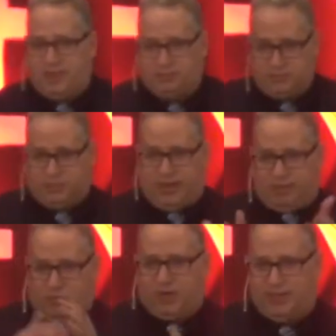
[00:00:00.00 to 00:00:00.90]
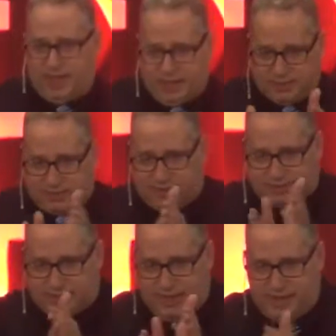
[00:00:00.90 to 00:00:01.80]
them. We have one in the house
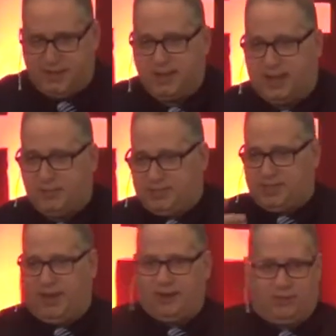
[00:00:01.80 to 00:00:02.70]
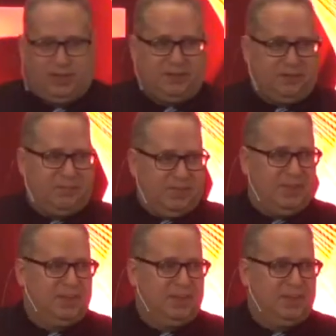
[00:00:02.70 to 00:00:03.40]
here today, and a retired one,